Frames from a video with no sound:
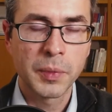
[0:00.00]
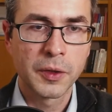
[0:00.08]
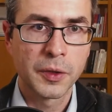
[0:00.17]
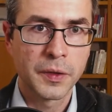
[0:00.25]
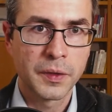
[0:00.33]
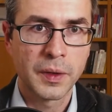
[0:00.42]

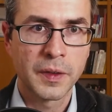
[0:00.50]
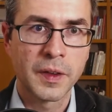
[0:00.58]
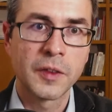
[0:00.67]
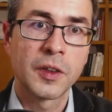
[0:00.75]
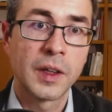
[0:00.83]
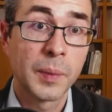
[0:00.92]
because
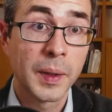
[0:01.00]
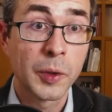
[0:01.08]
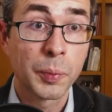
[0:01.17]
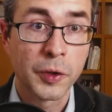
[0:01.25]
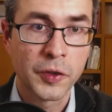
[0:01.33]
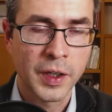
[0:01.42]
essentially when
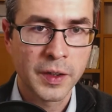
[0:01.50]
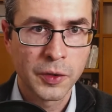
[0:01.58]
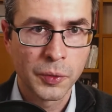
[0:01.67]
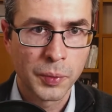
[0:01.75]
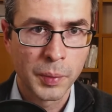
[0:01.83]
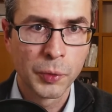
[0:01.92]
you project,
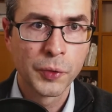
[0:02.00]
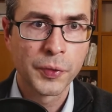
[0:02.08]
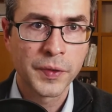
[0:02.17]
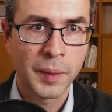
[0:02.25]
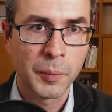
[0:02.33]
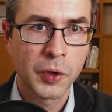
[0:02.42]
you remove
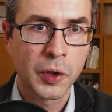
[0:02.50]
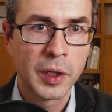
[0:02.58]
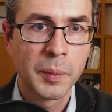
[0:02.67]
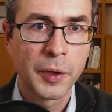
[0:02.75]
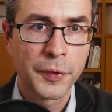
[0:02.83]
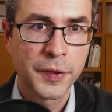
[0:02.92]
some
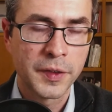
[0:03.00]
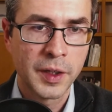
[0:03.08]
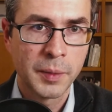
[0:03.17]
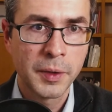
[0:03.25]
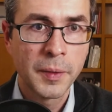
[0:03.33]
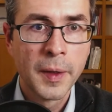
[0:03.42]
column of the
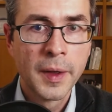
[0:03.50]
table,